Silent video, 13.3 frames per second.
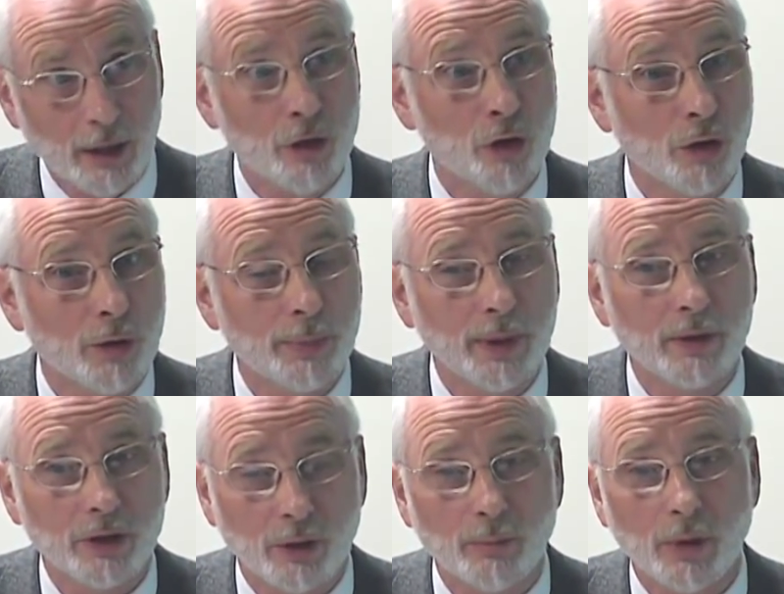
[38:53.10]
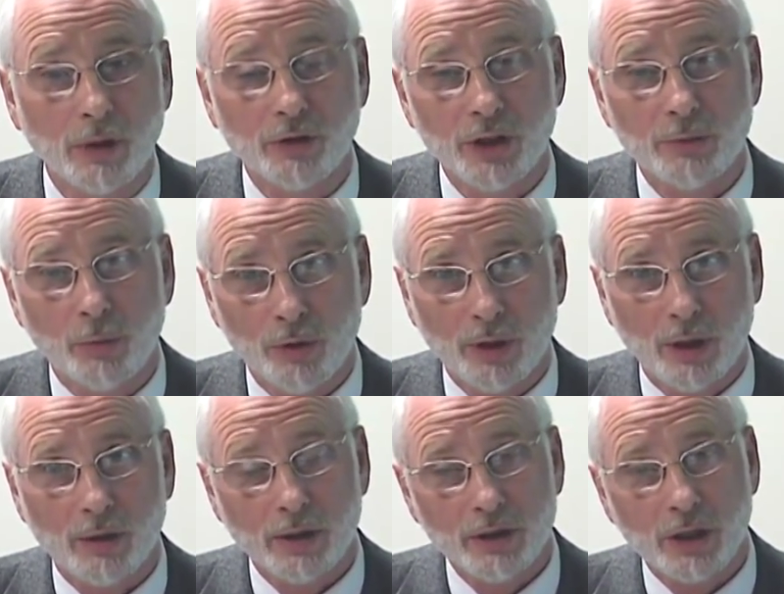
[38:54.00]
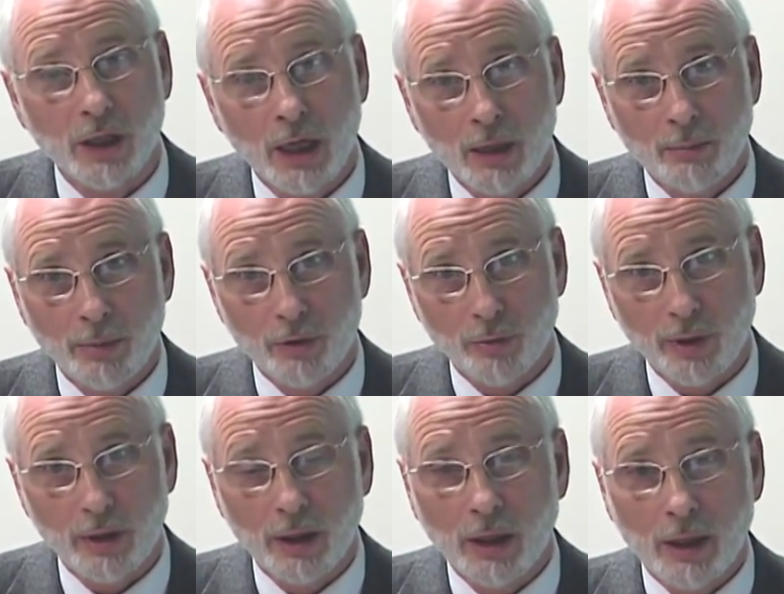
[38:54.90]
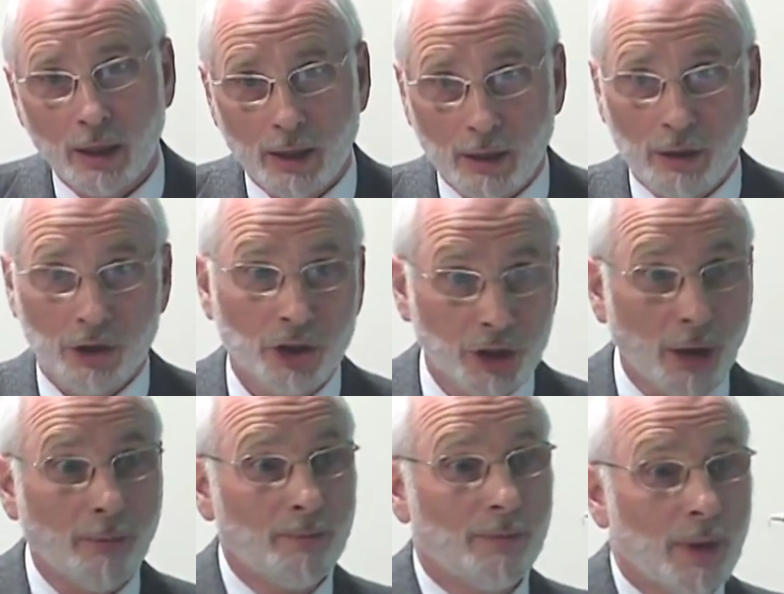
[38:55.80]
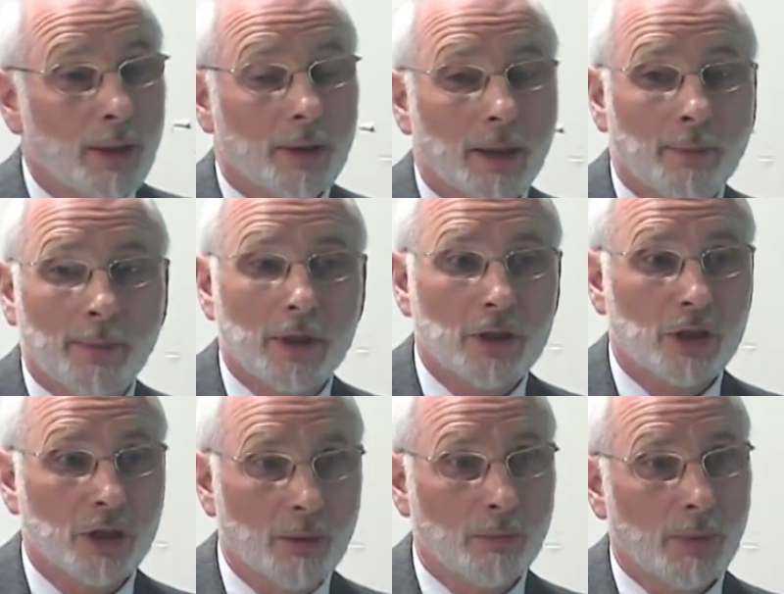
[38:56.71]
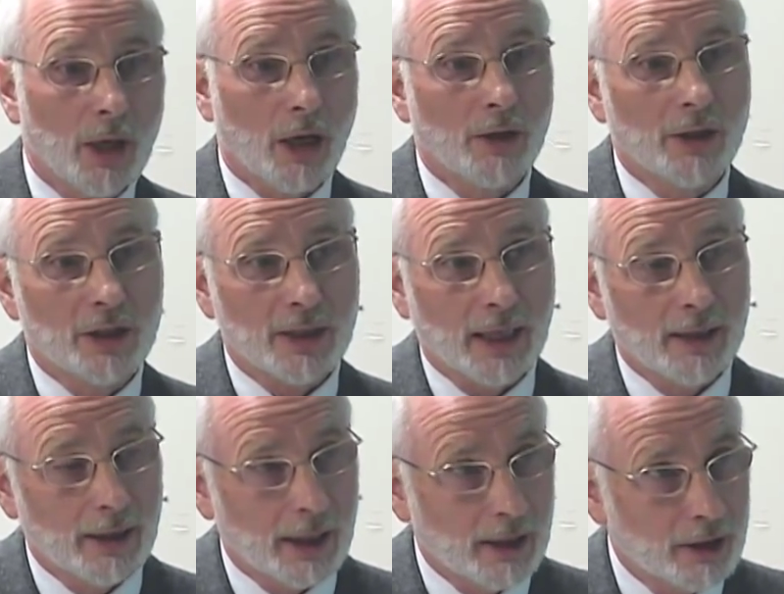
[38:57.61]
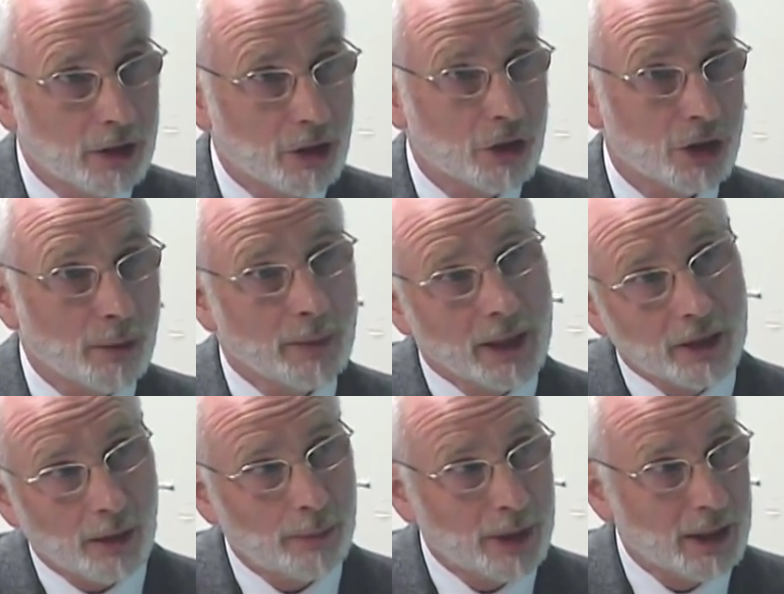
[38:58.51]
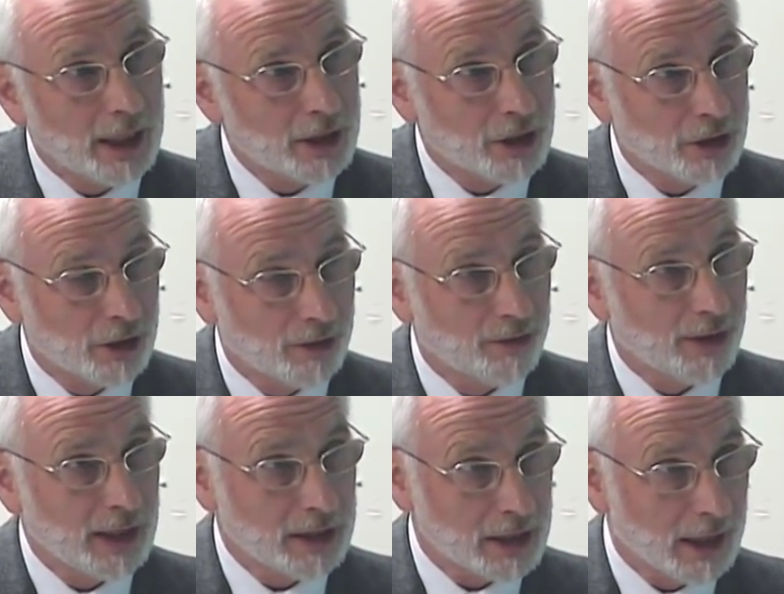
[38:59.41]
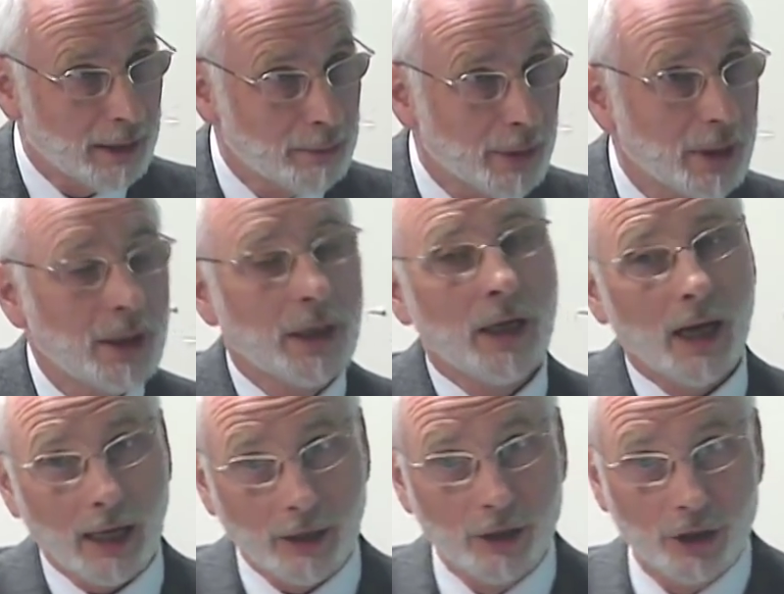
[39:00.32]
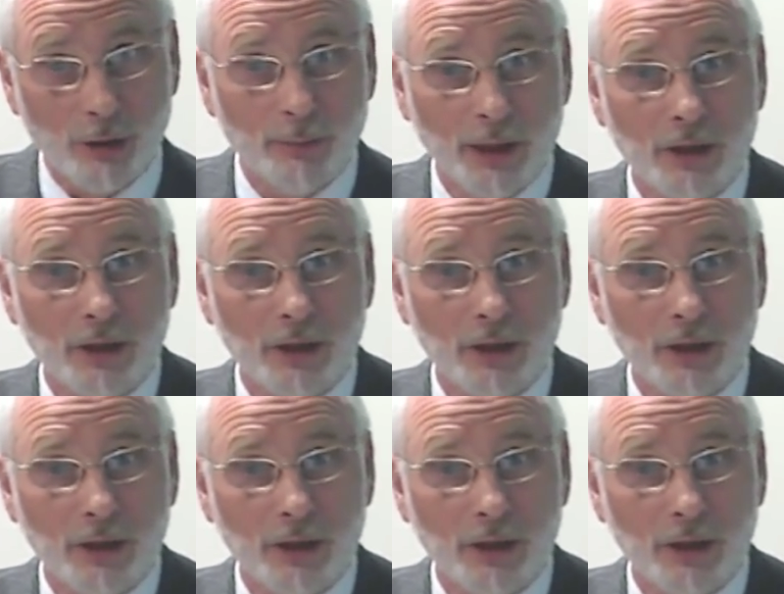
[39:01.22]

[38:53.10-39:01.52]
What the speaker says: Europe, in some countries more than others, between some understandings, some interpretations of Islam and some